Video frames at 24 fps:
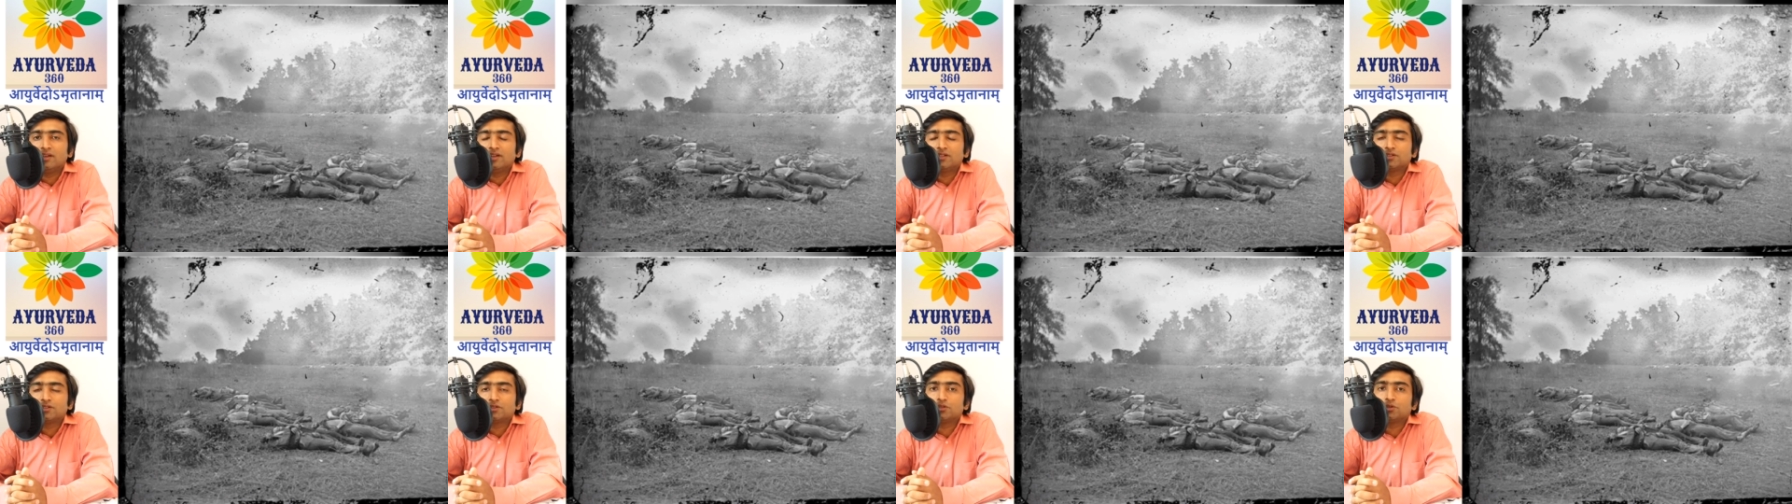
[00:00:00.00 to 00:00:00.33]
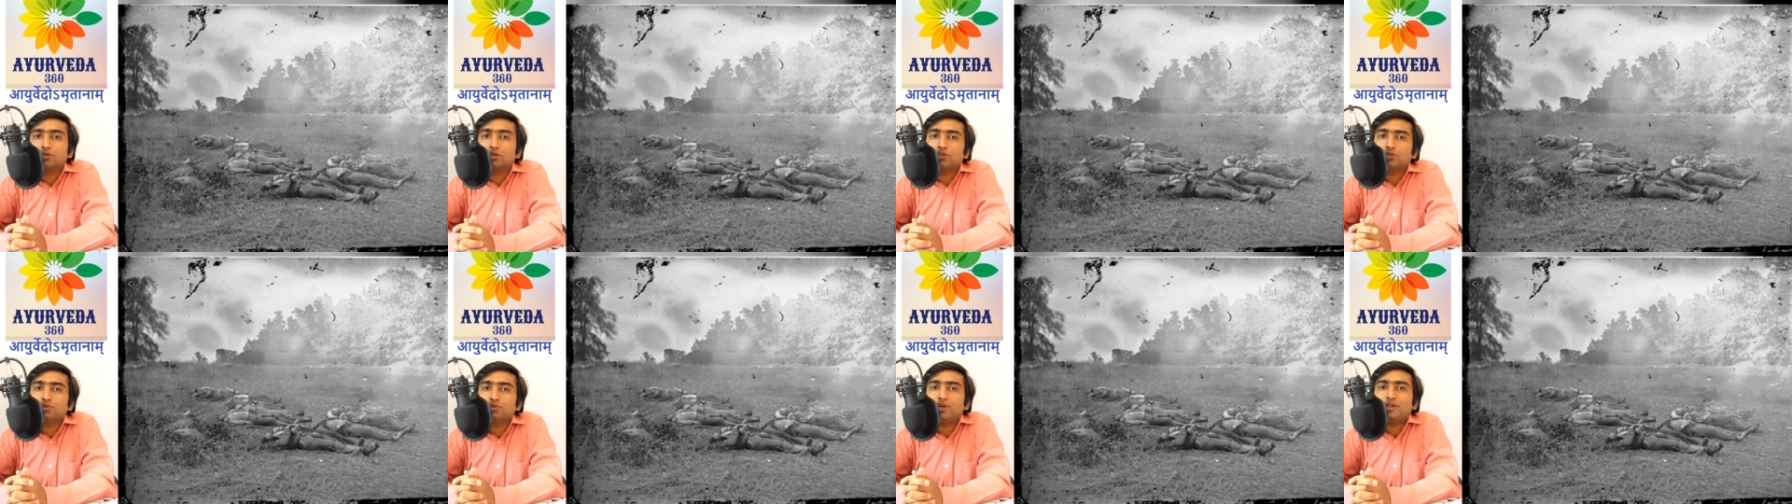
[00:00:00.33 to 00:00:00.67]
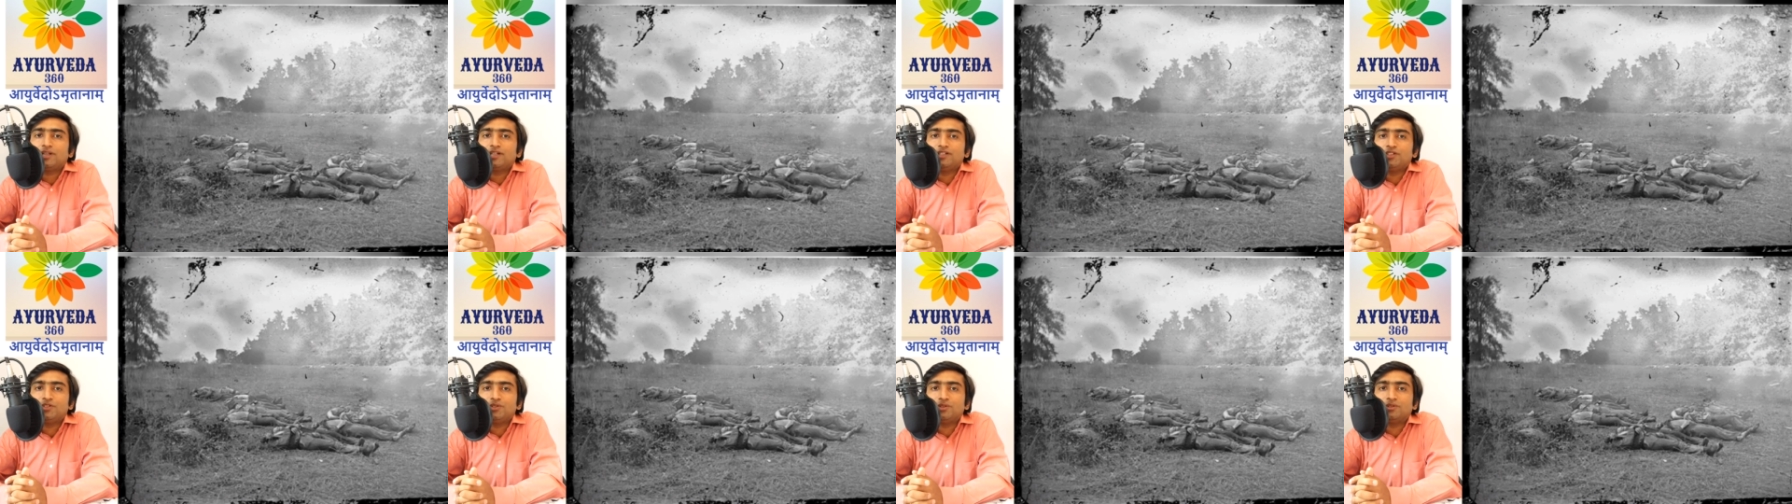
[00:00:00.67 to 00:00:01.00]
So those who are
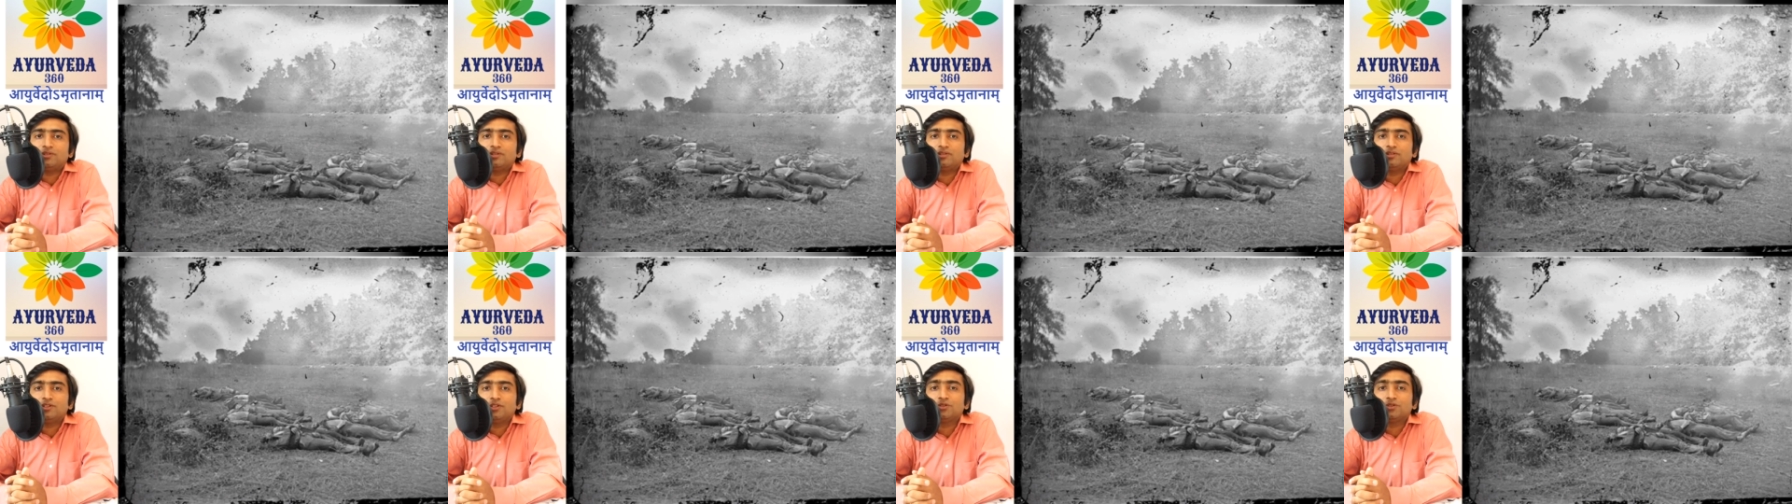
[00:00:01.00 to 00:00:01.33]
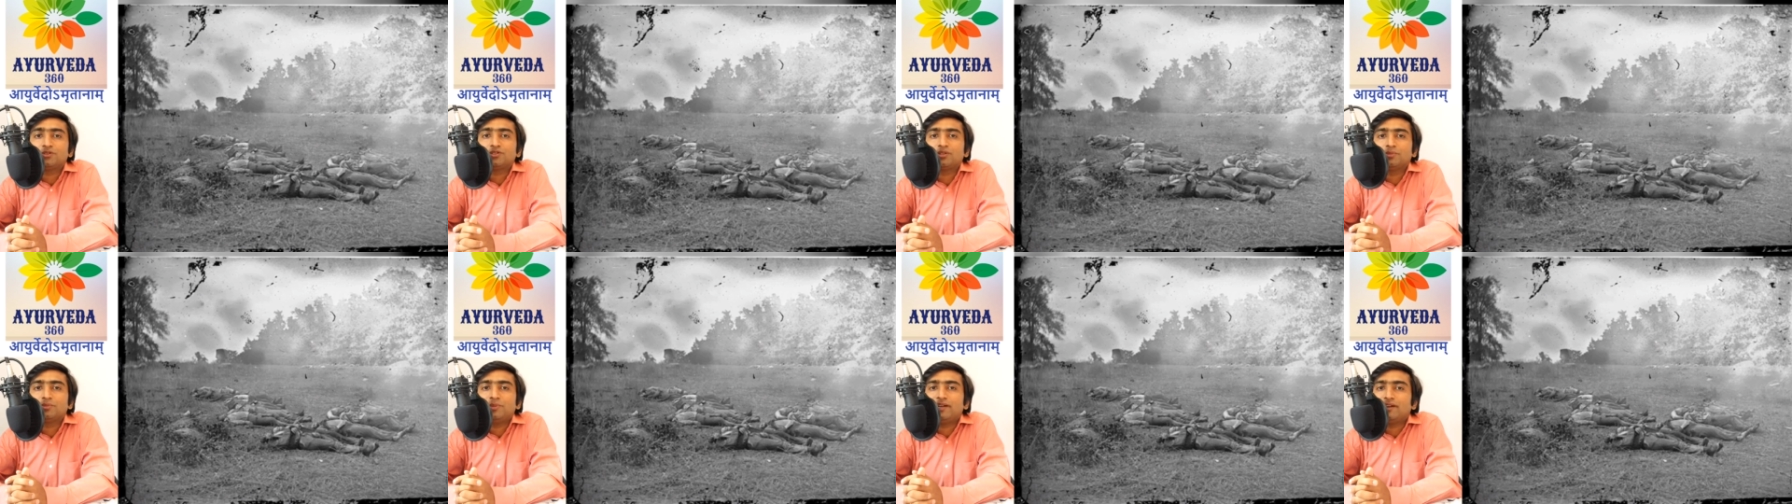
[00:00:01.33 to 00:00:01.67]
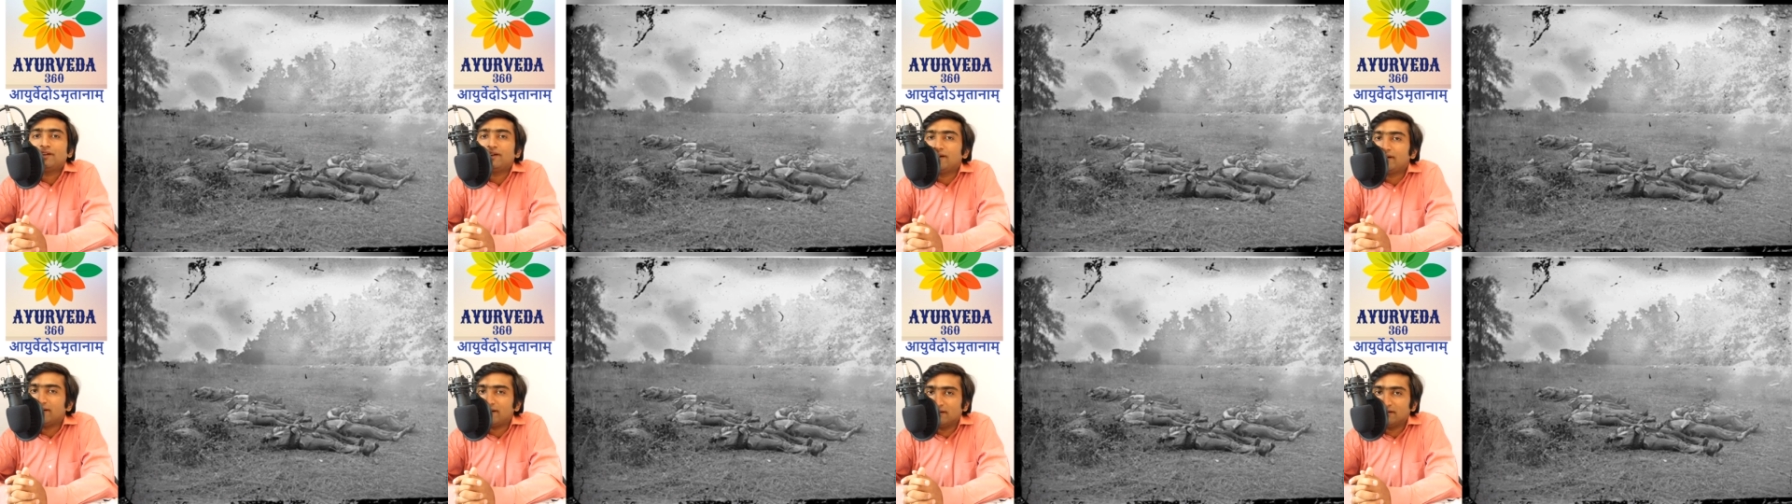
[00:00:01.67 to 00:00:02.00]
injured used to be
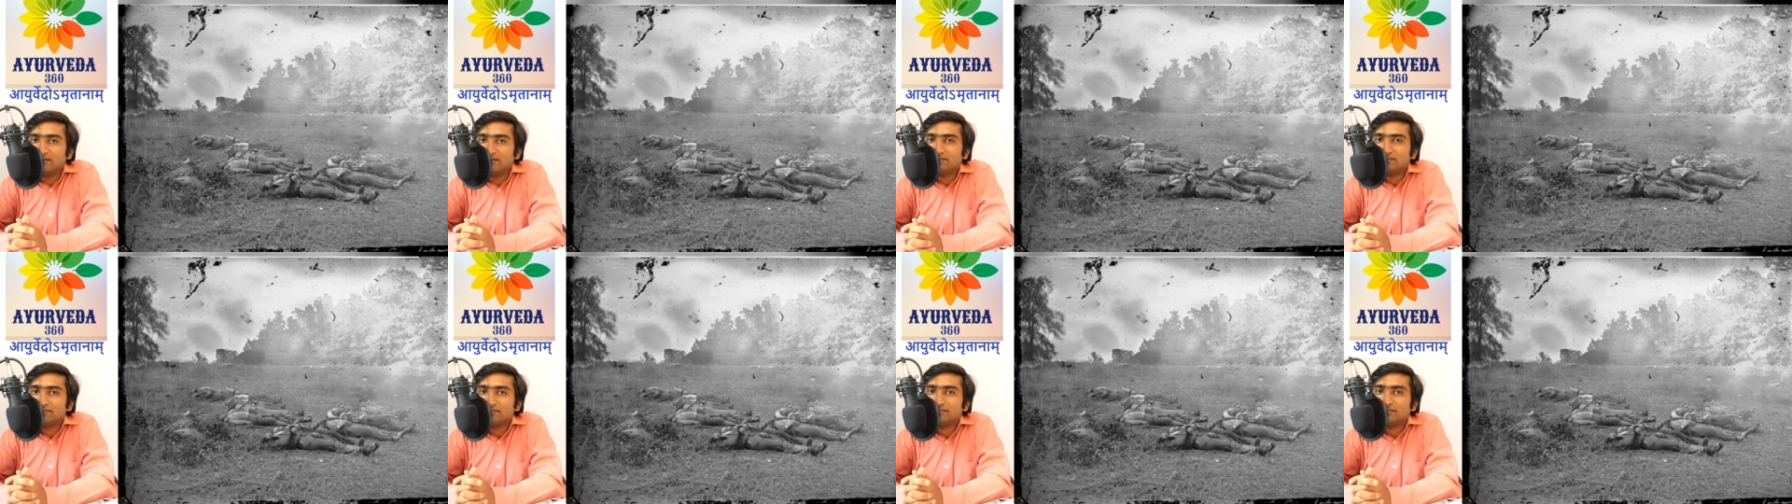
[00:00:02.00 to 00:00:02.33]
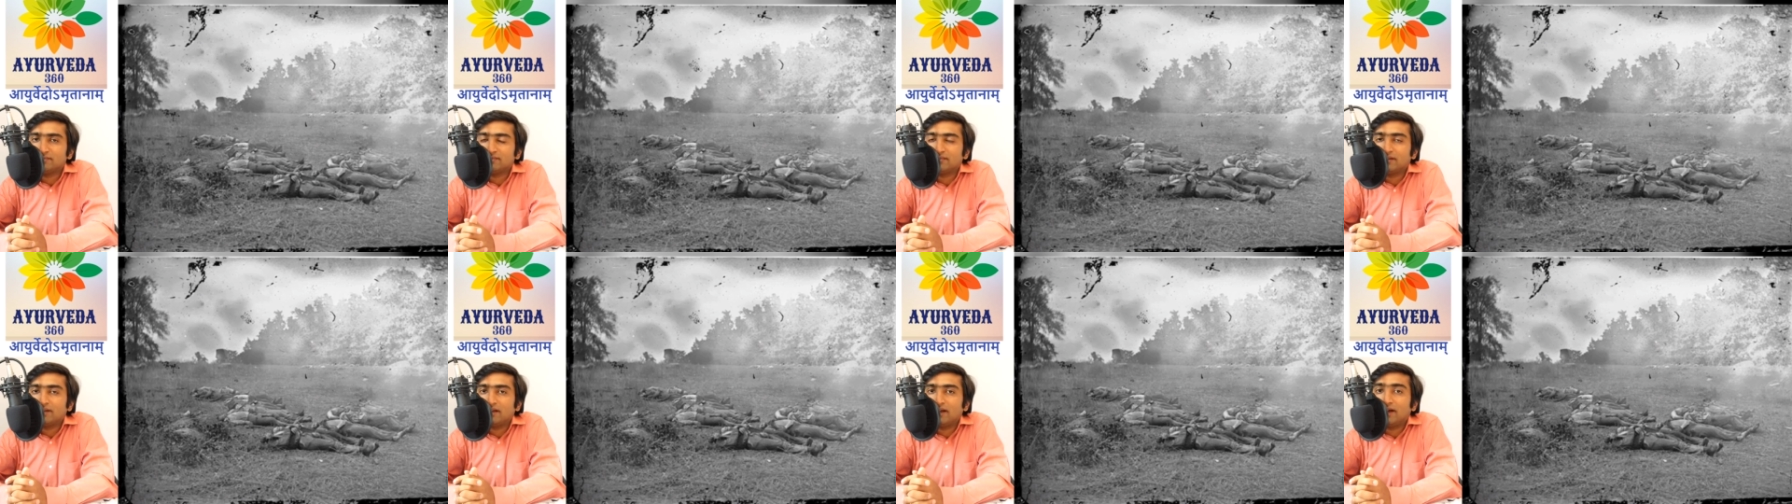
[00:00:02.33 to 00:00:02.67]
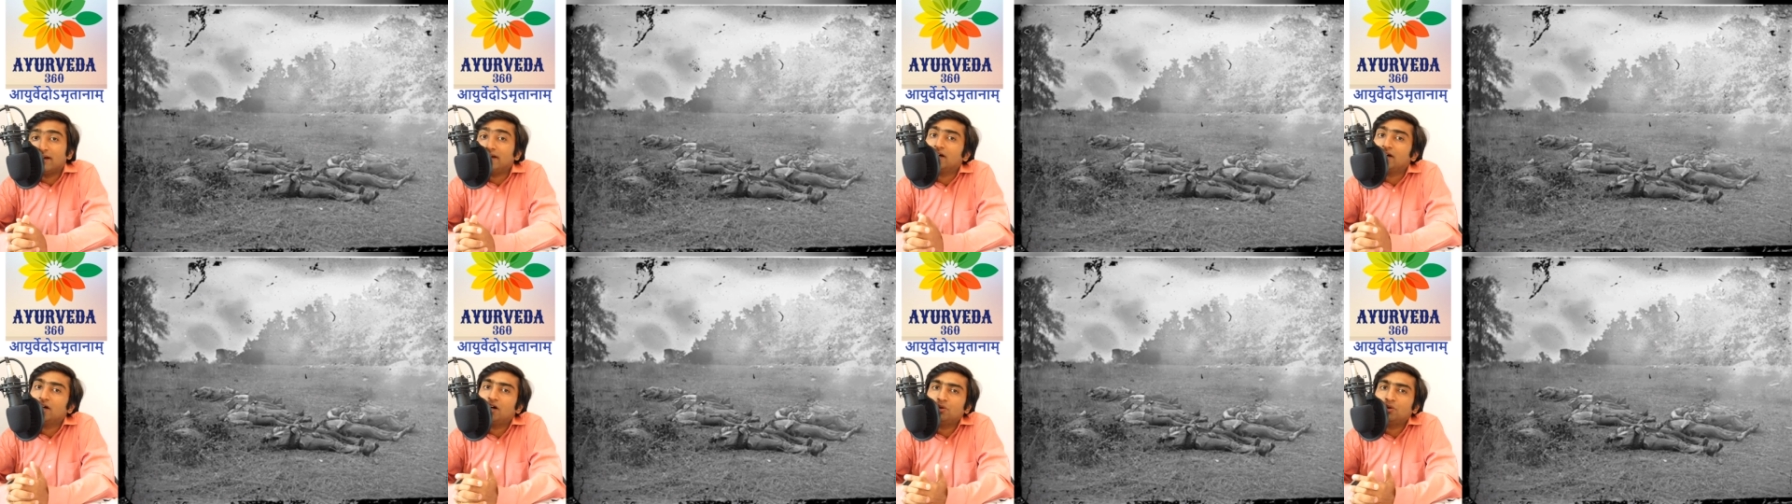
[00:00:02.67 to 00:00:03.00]
treated.
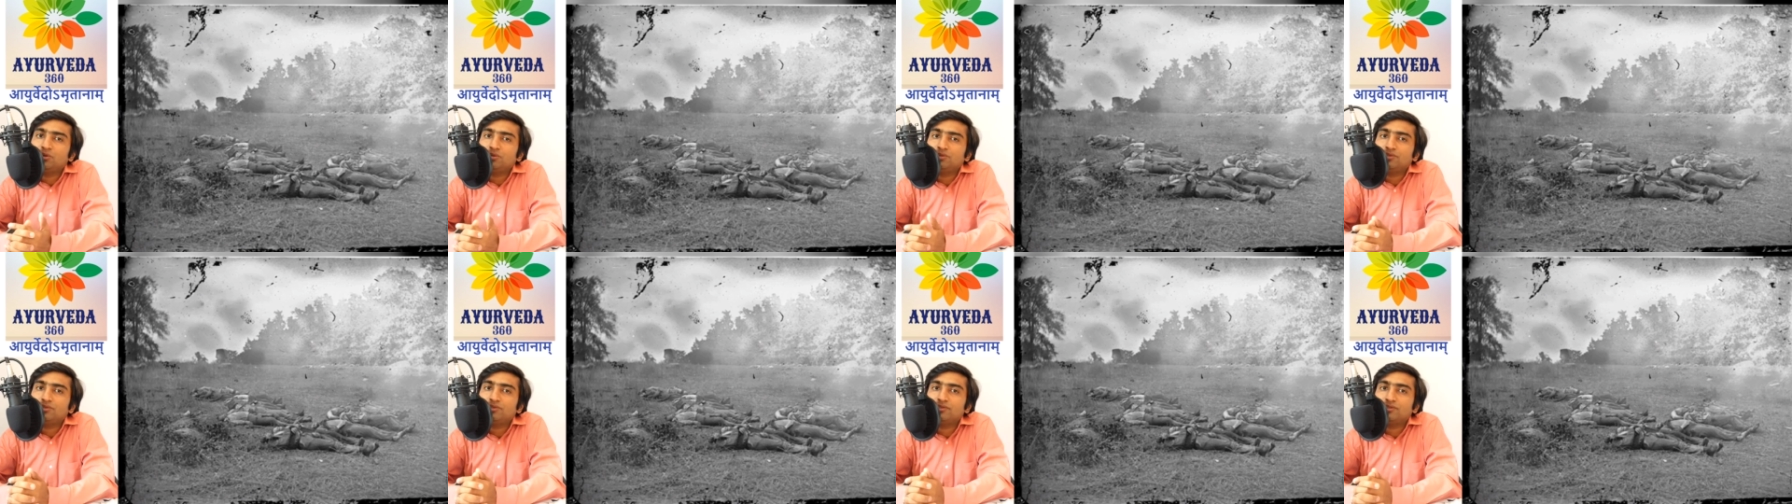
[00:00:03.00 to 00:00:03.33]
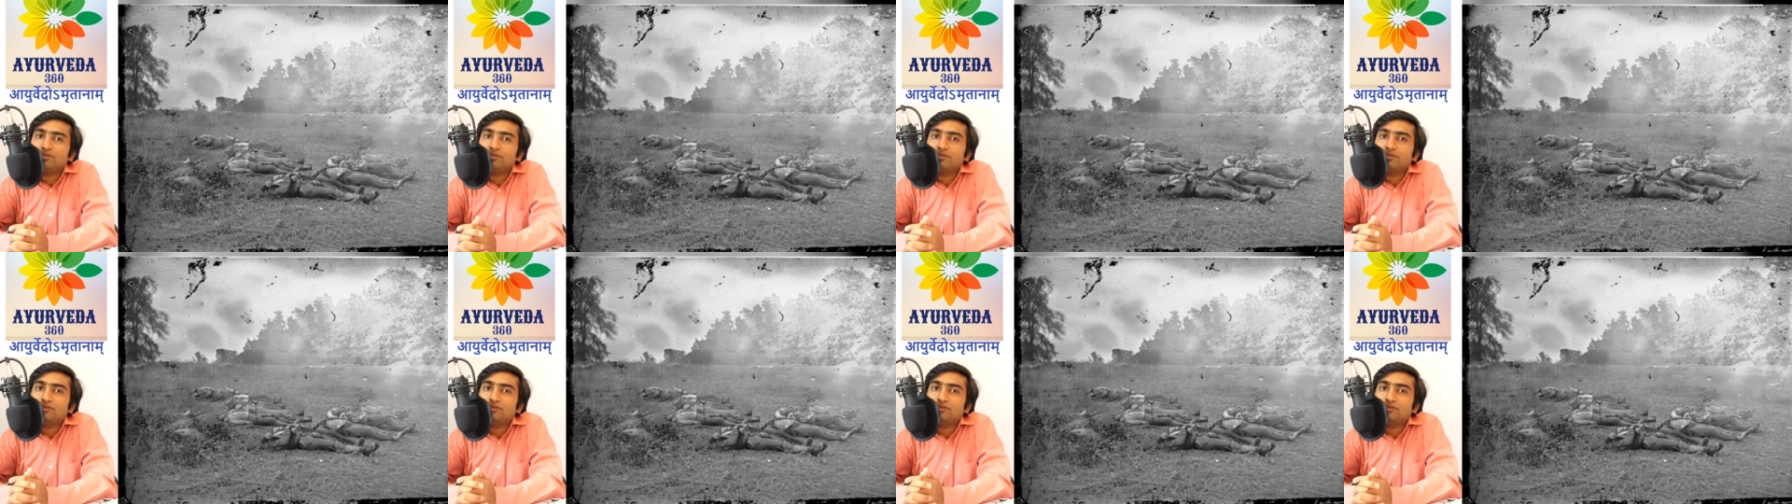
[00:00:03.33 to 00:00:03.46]
And how?